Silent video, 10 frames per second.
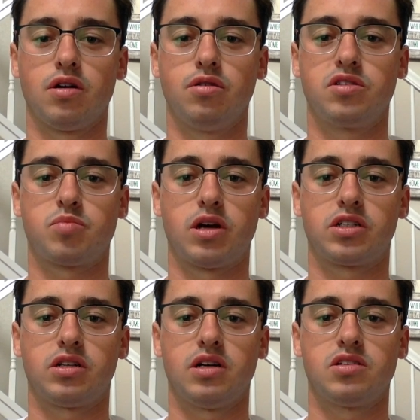who
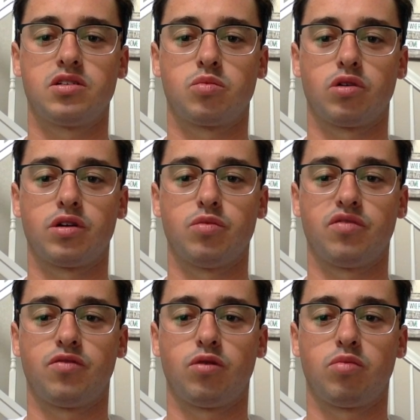specializes in working with
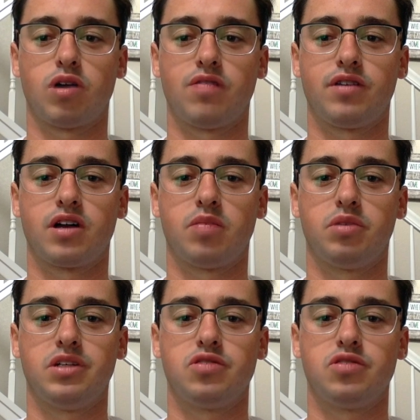for-profit companies